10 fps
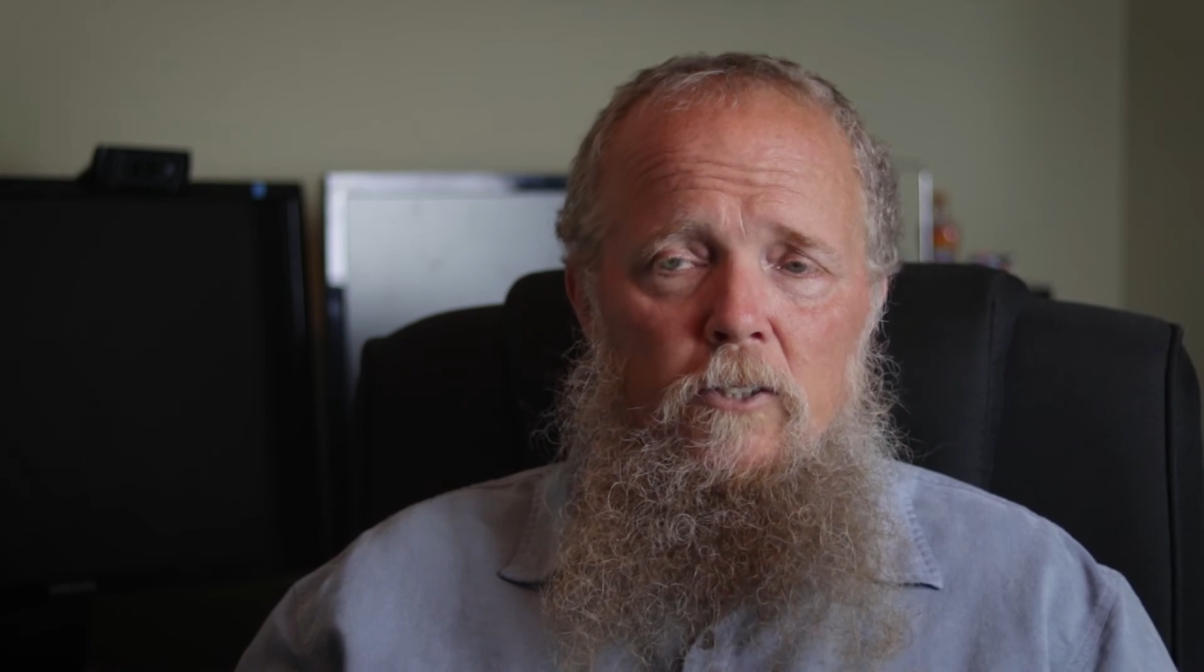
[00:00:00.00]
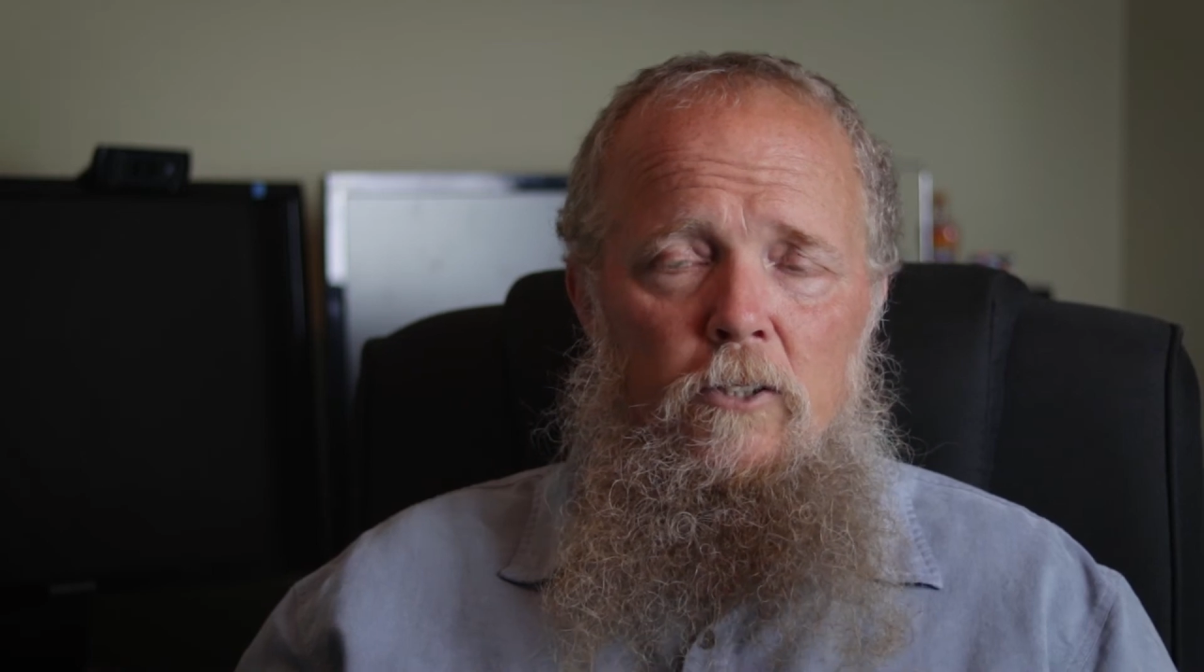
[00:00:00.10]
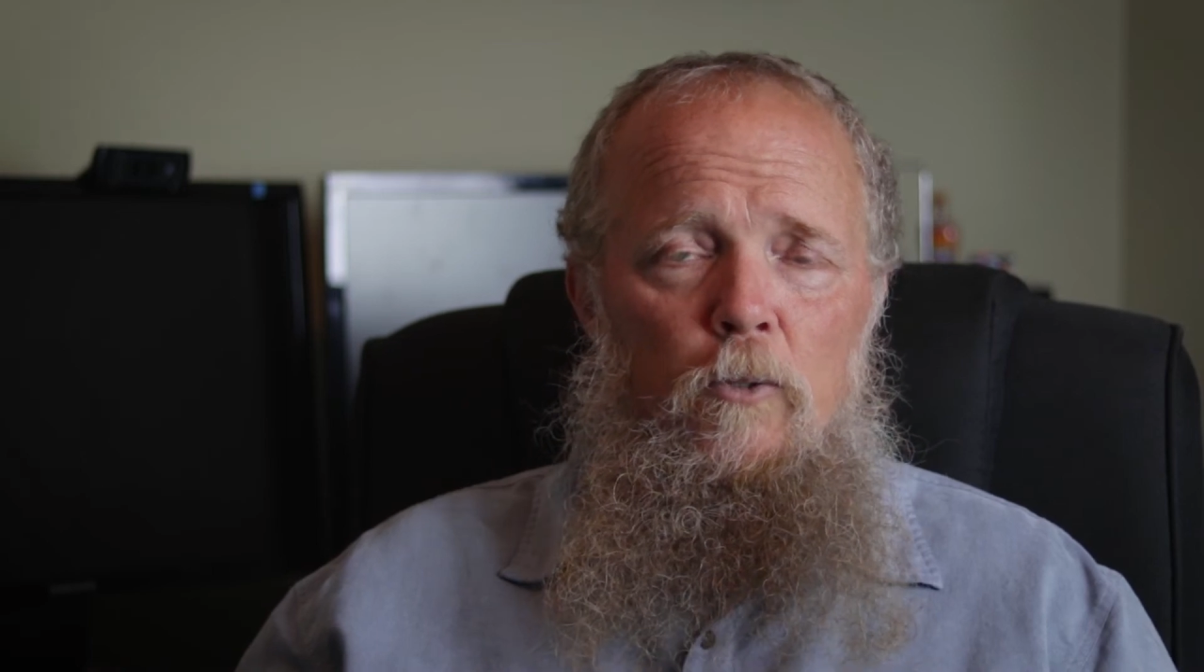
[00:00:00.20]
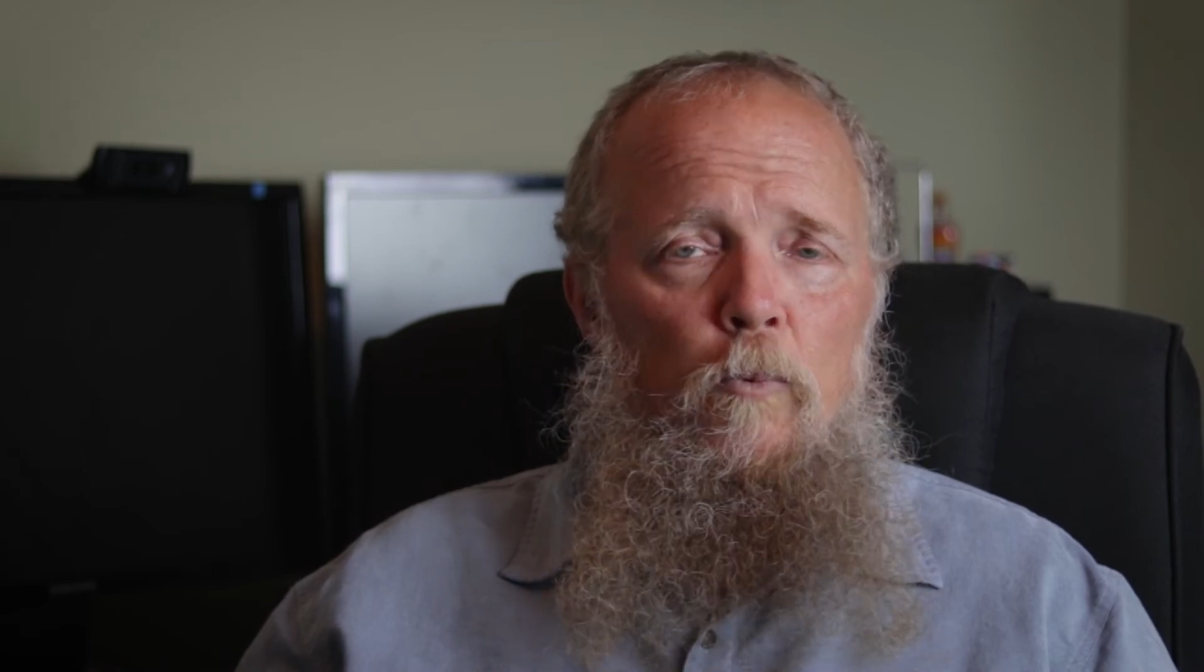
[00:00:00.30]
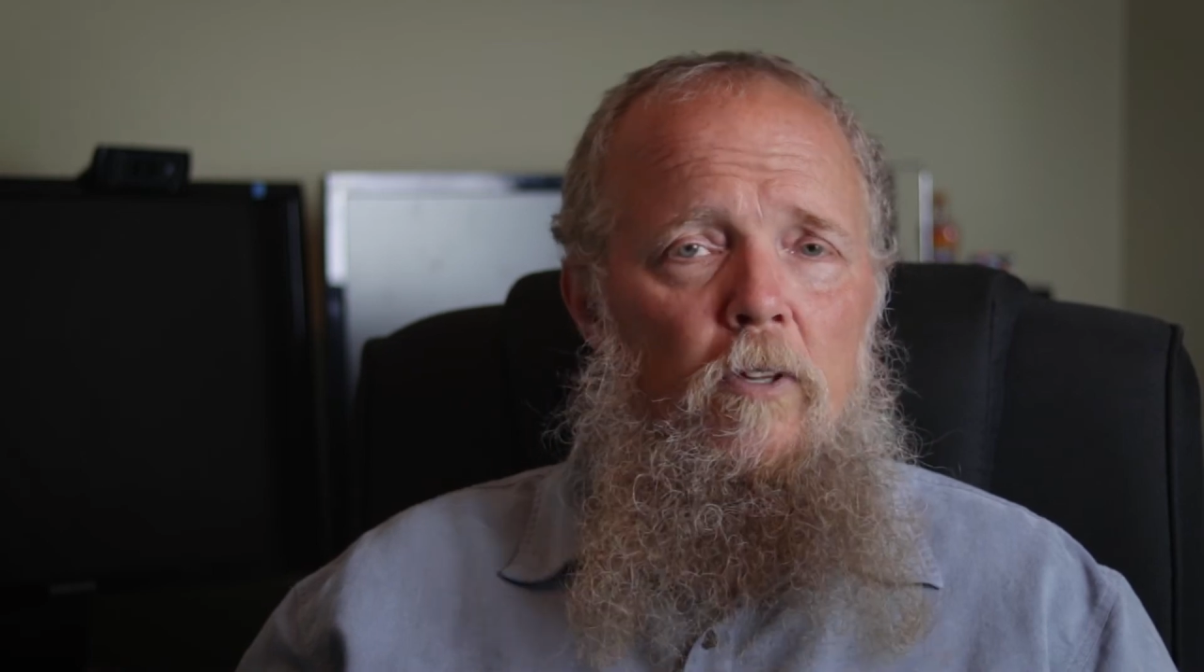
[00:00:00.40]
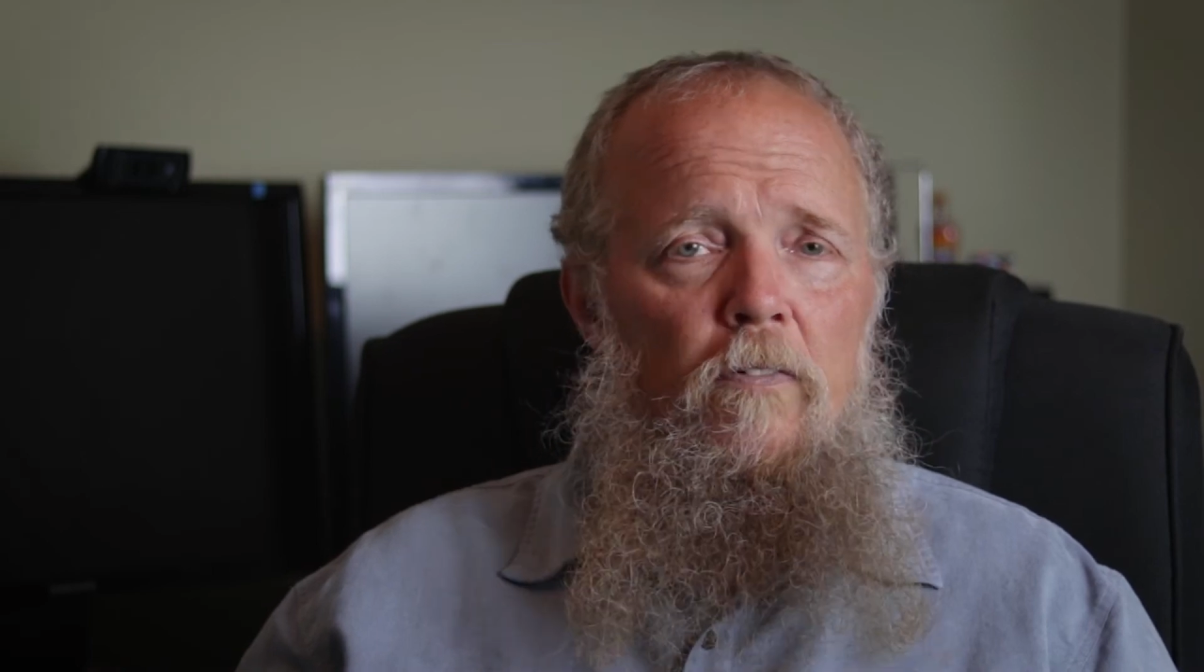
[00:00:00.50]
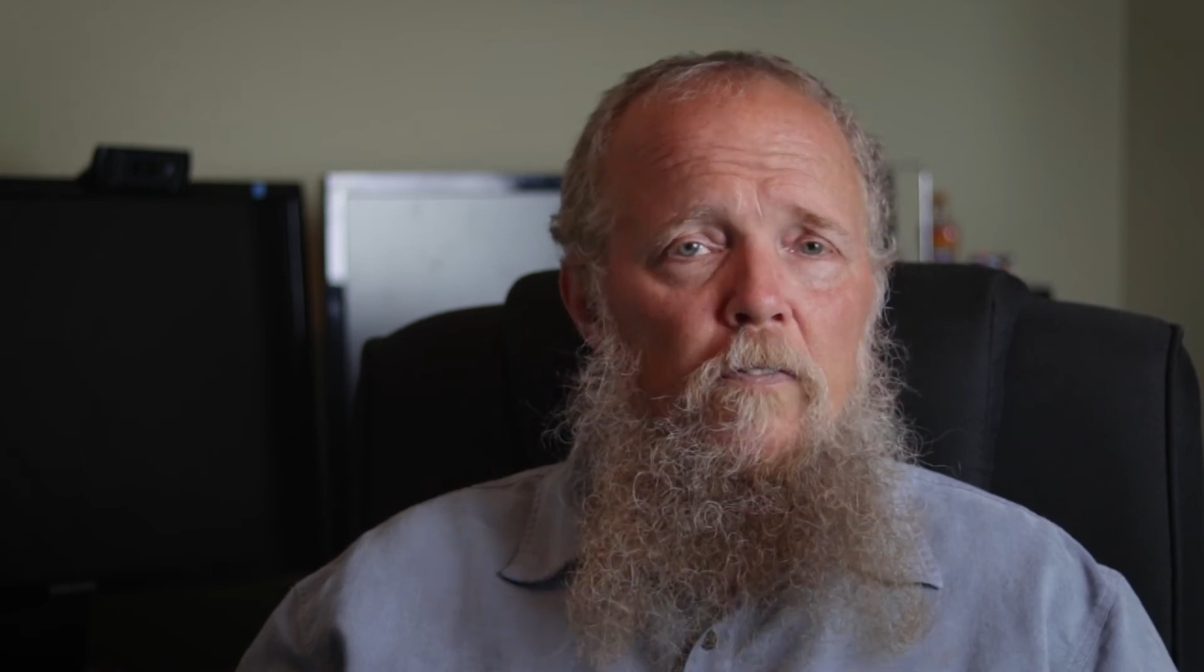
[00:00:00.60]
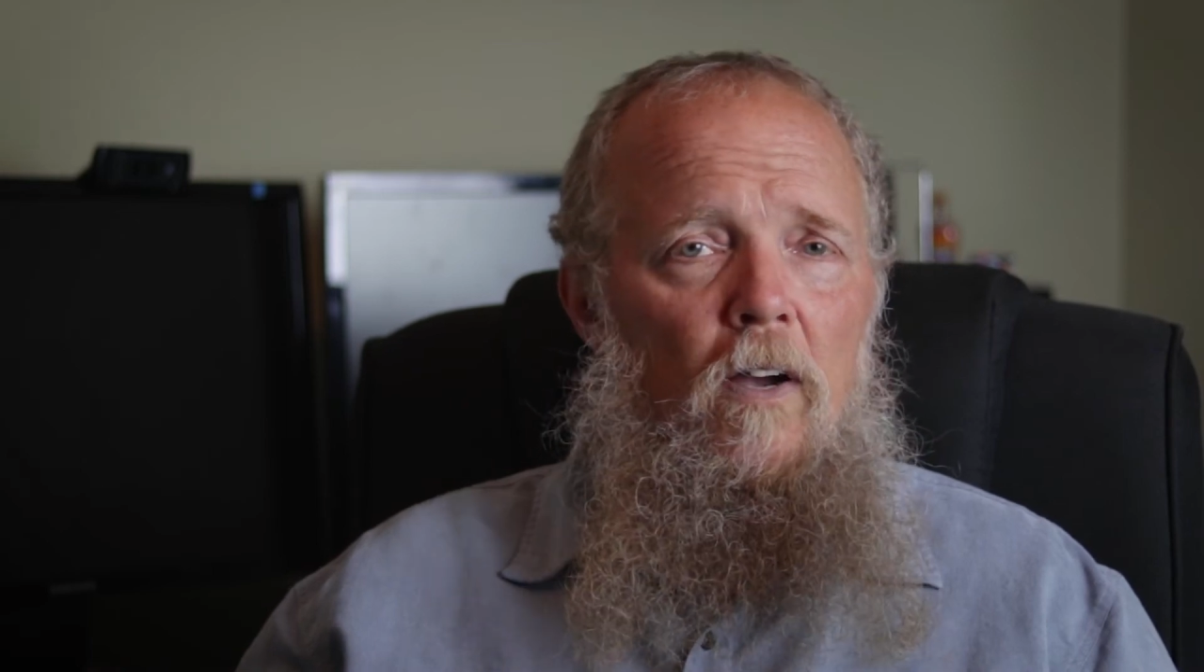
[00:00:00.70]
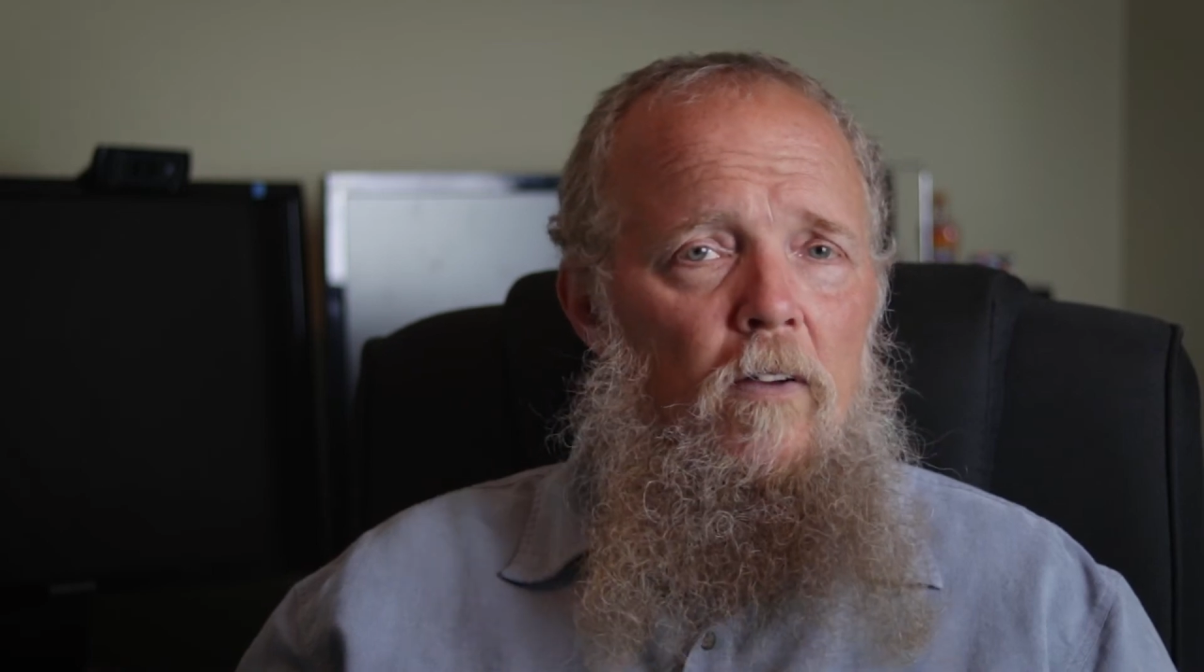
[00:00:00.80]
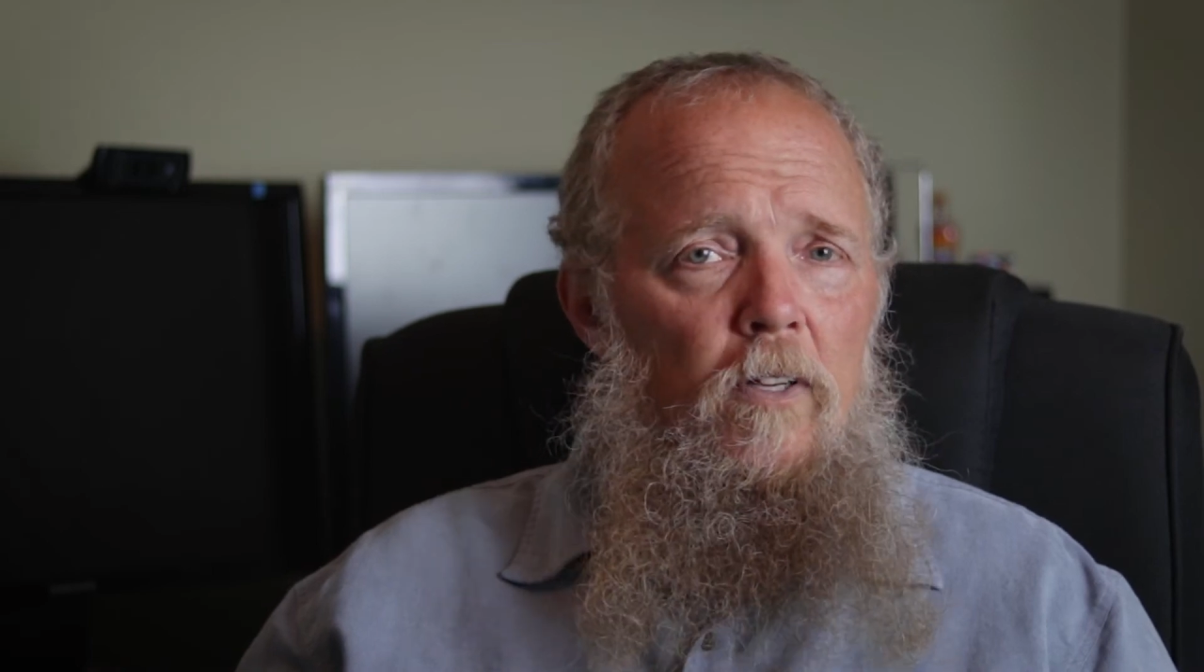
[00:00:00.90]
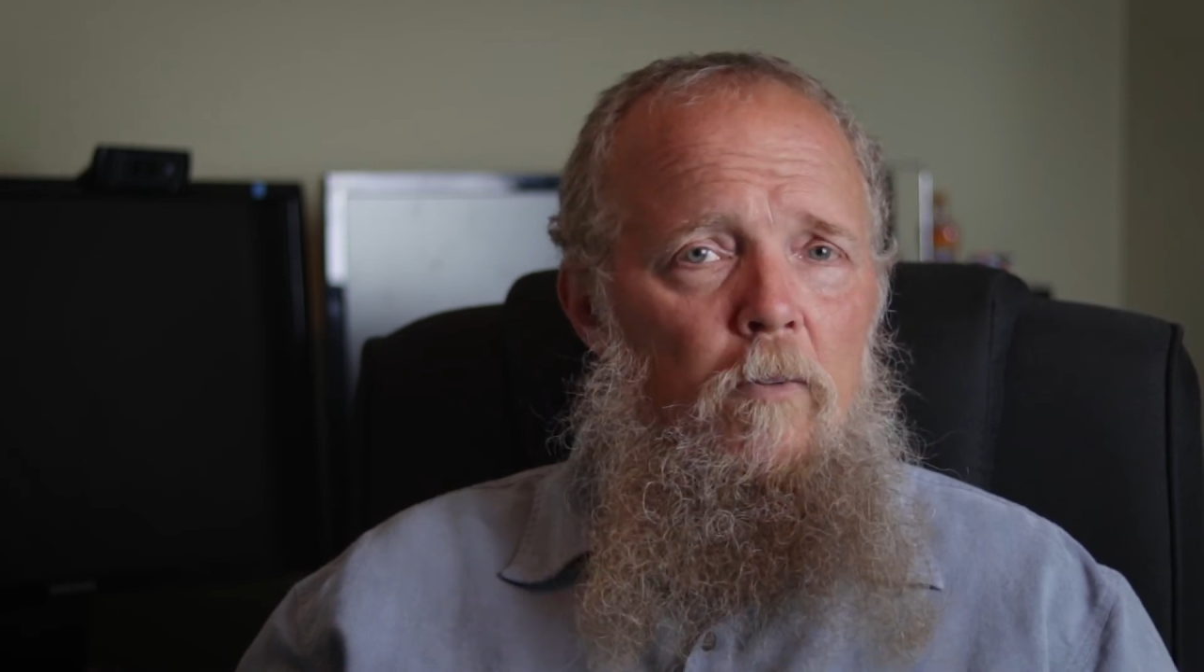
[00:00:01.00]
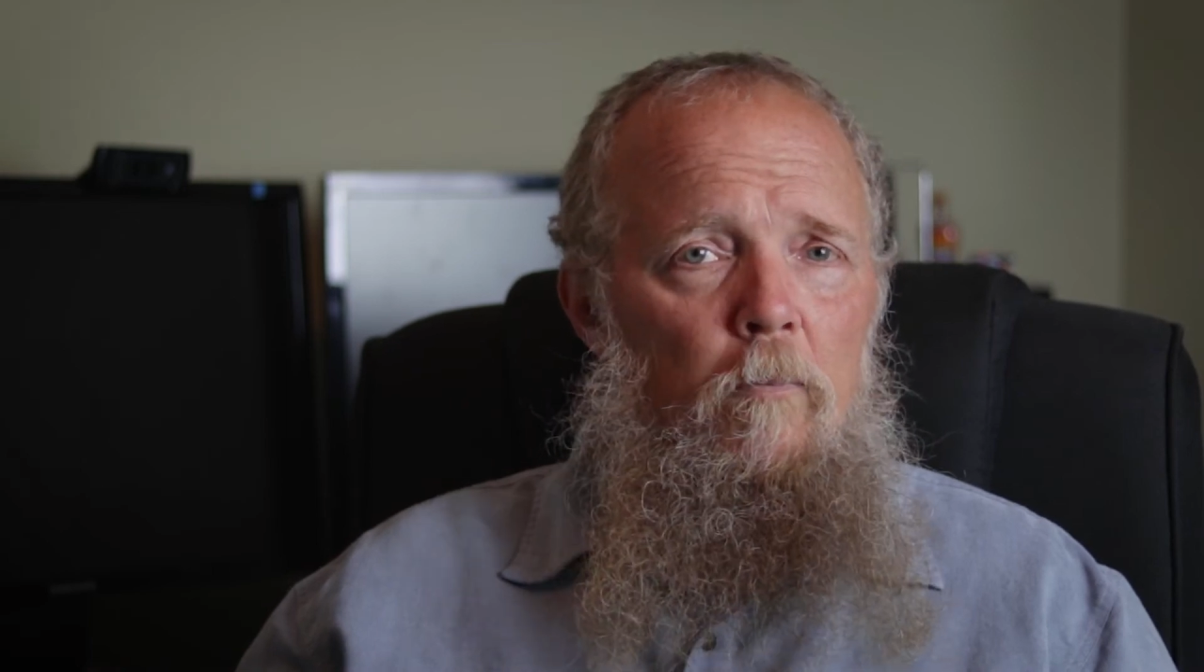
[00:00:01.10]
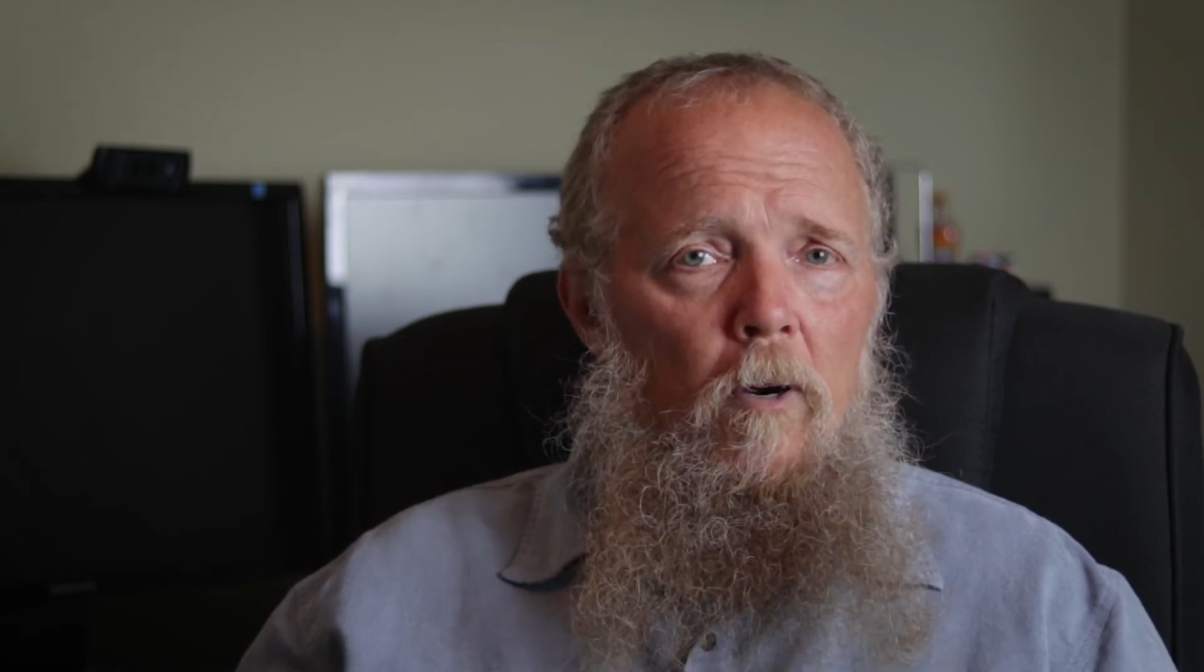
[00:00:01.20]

to shoot with the 5D